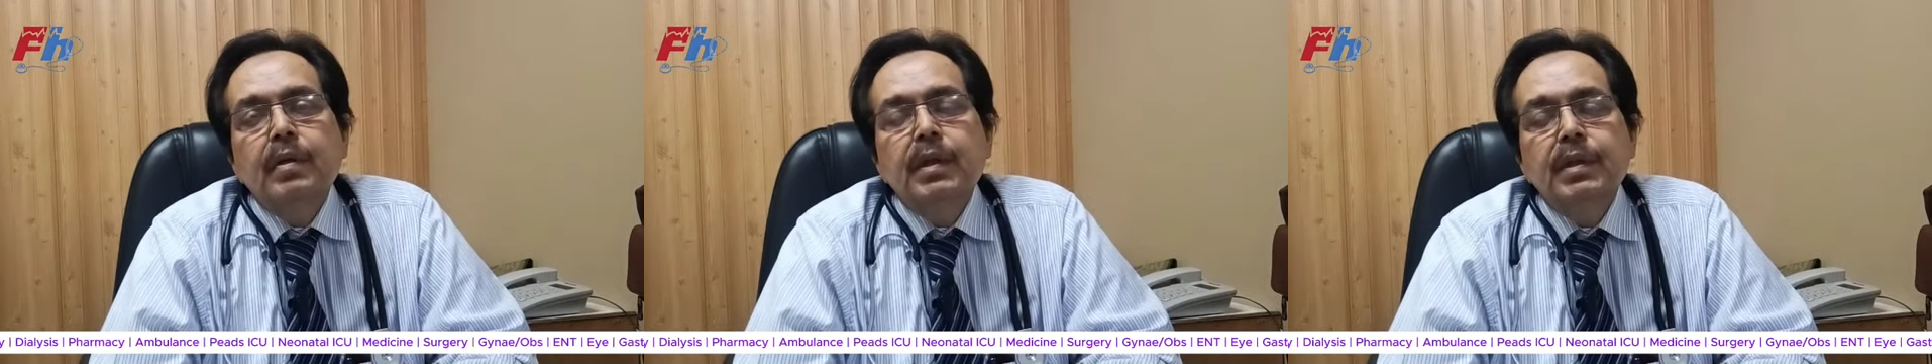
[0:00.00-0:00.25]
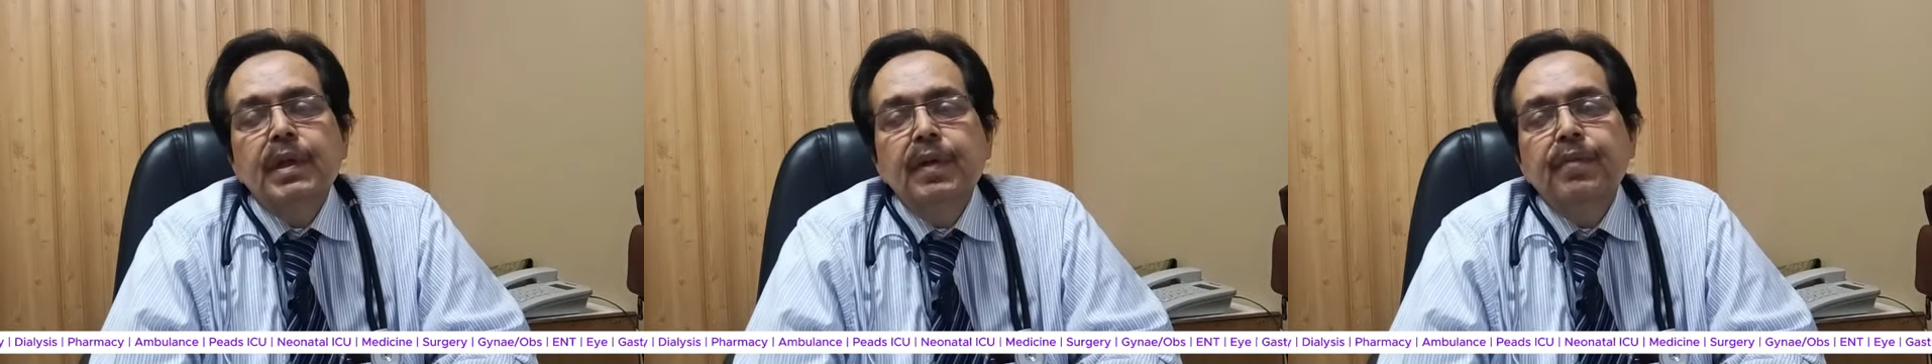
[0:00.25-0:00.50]
the
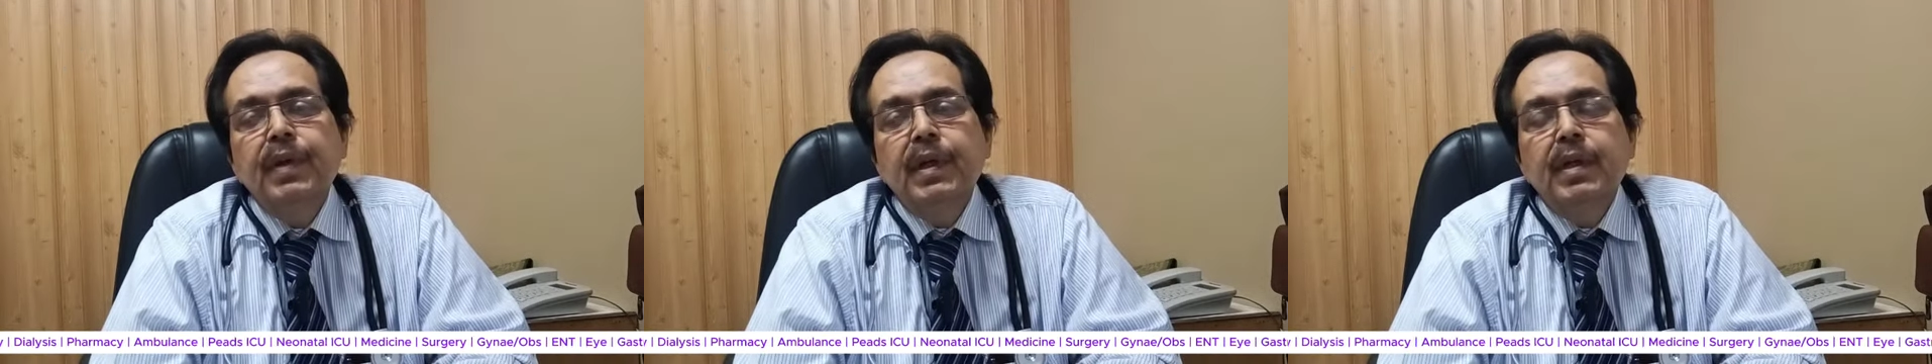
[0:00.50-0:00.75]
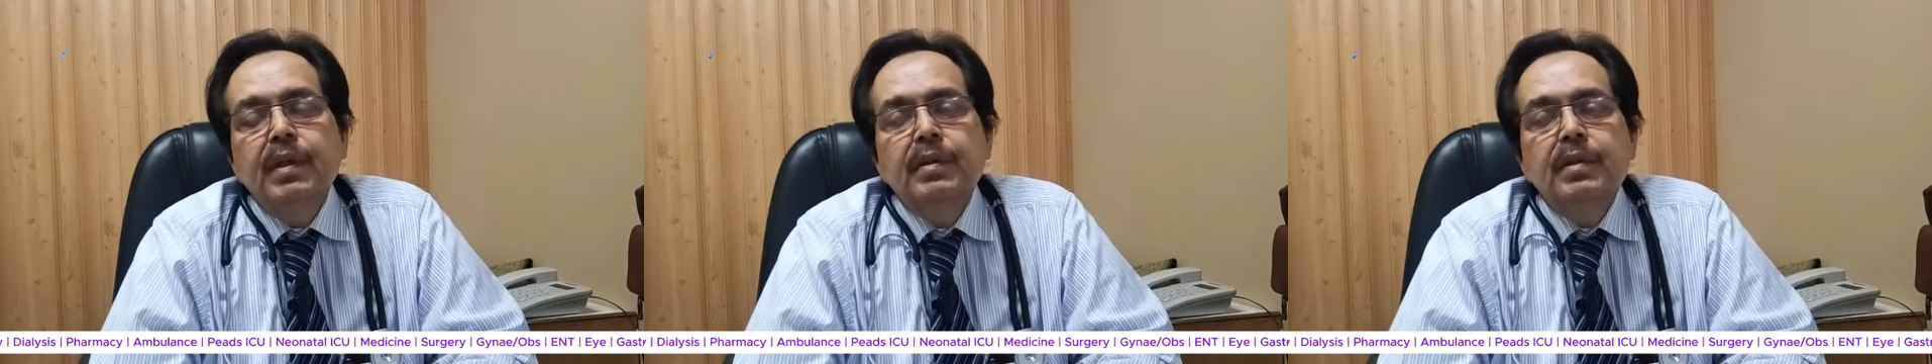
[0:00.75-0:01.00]
same
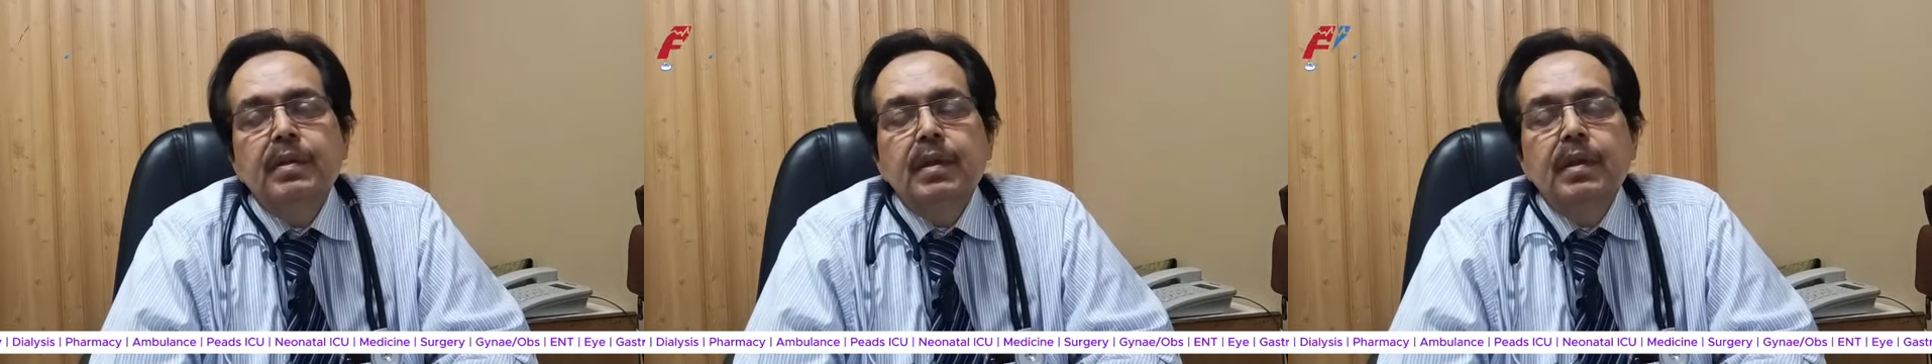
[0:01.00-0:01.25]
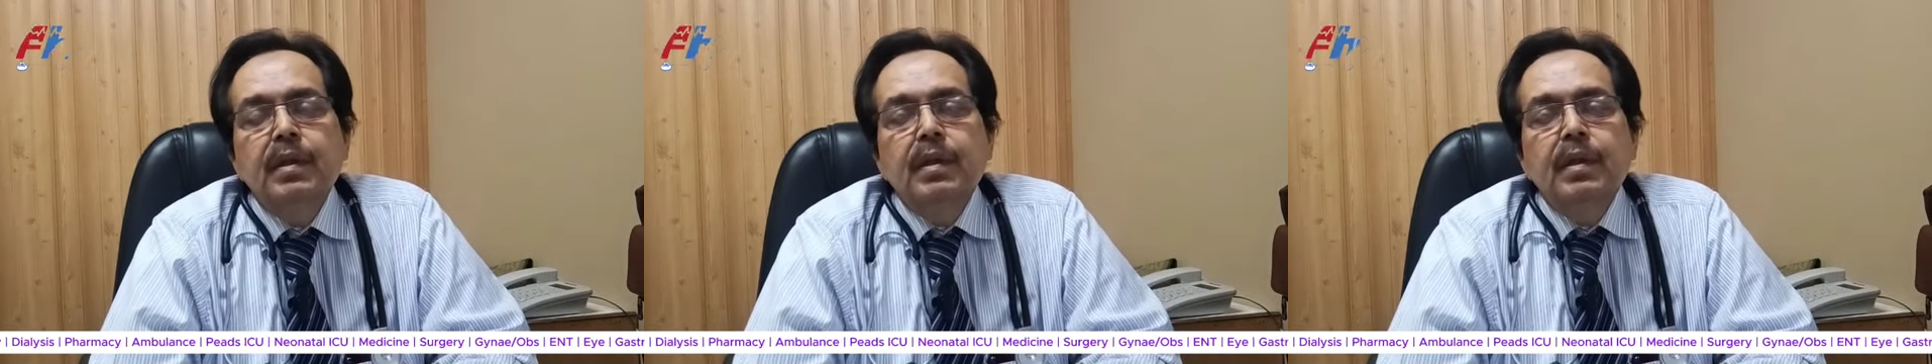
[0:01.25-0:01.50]
way,
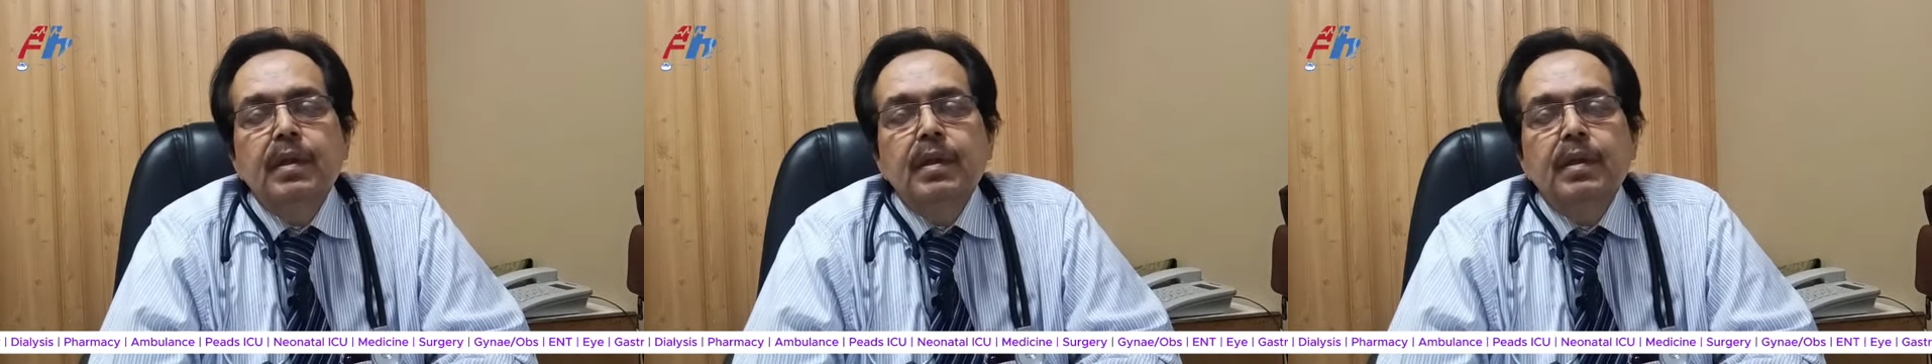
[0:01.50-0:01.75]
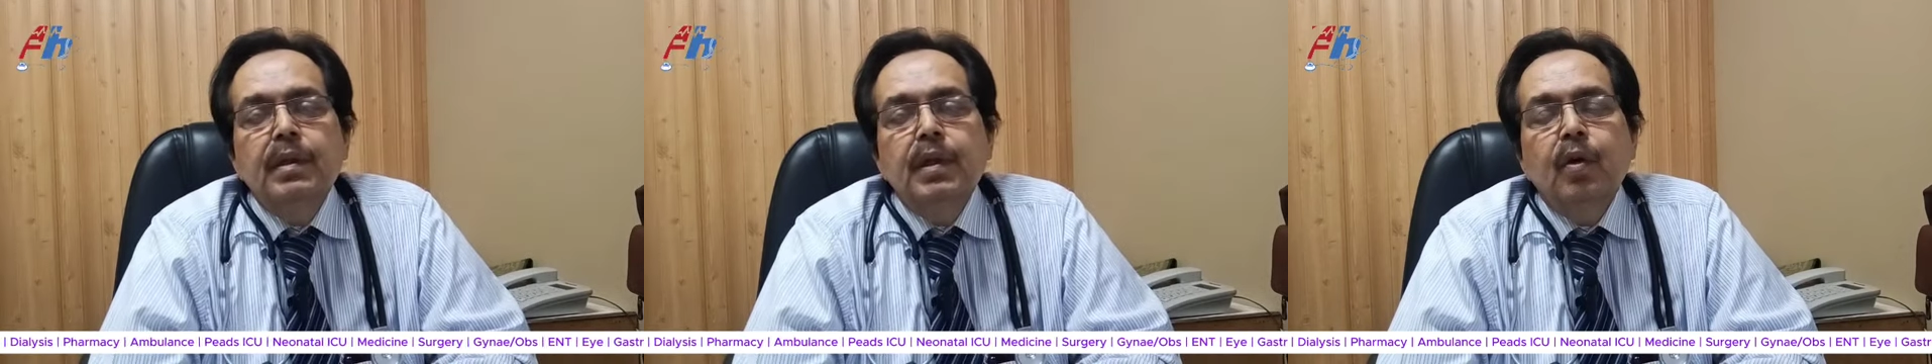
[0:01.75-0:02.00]

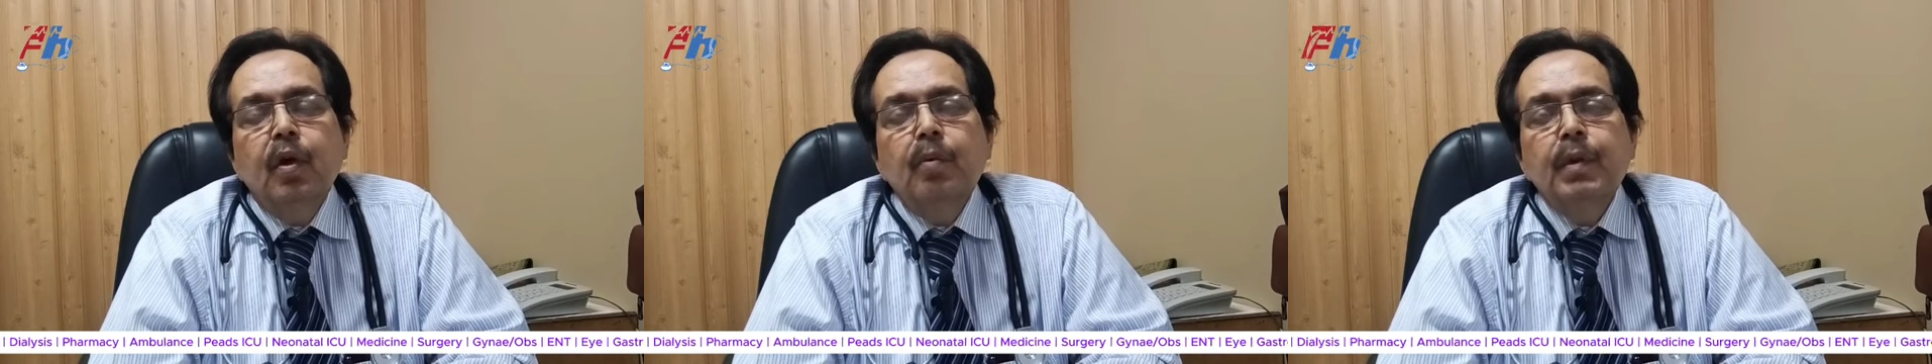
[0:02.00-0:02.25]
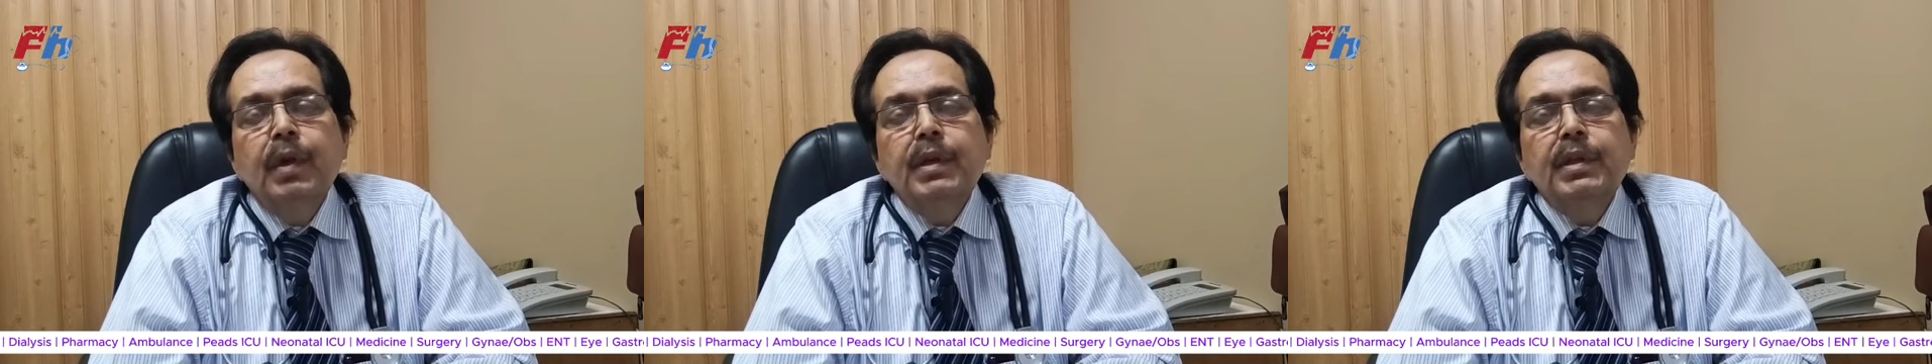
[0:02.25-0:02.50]
the
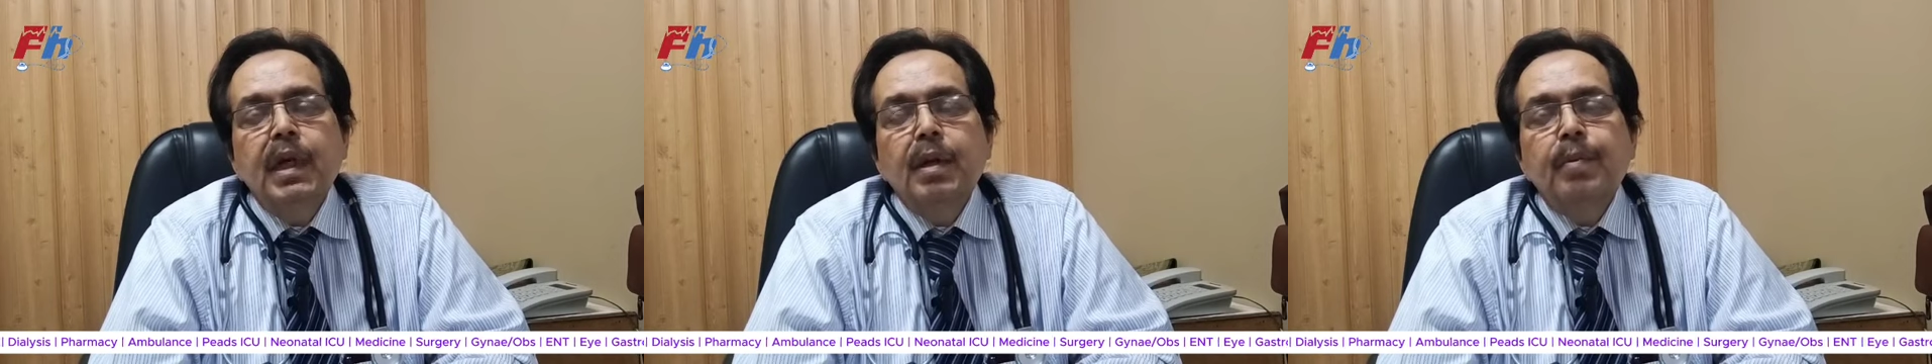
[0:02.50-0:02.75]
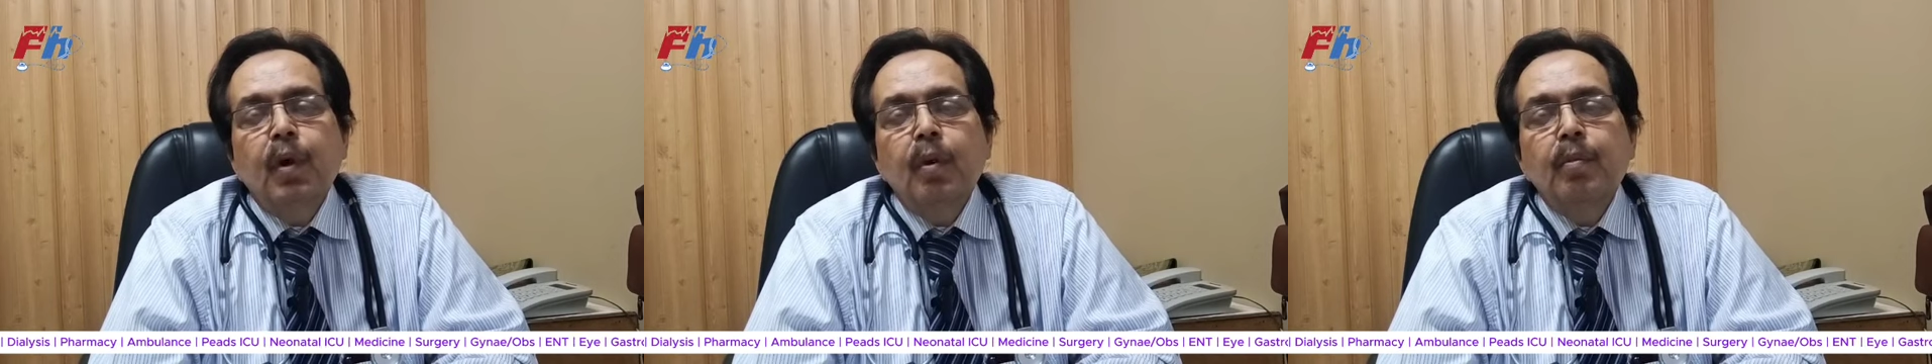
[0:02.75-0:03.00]
common GI
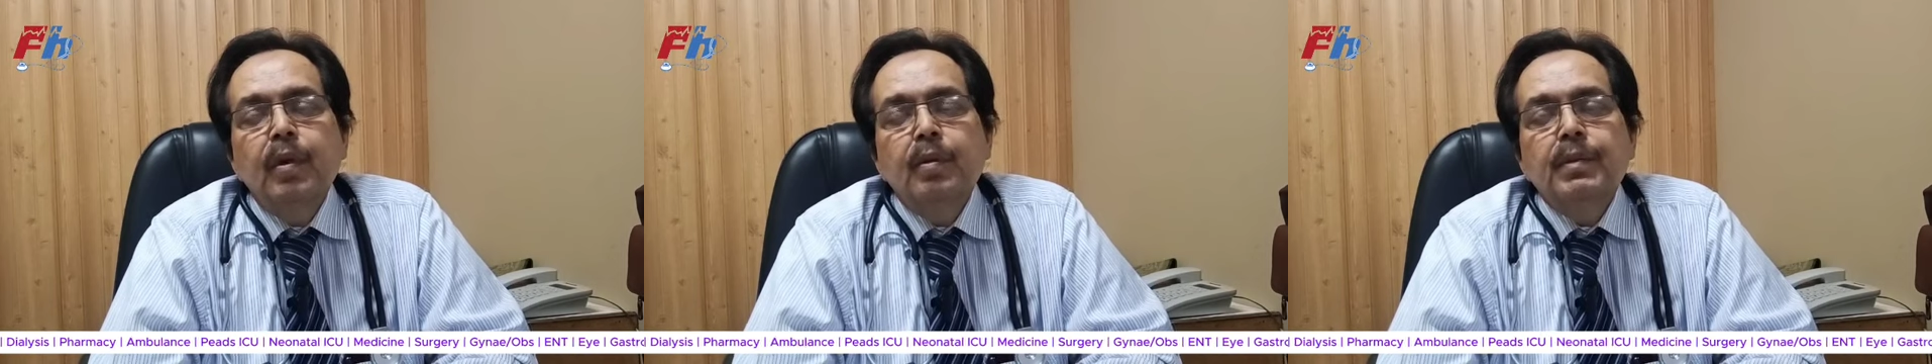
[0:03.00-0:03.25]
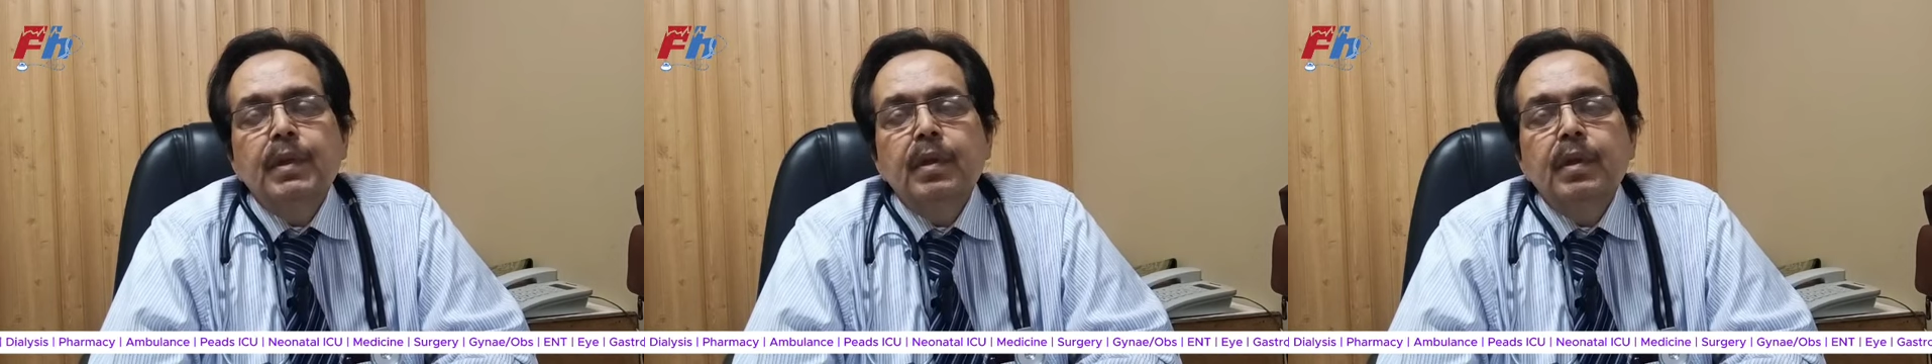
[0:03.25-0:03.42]
problem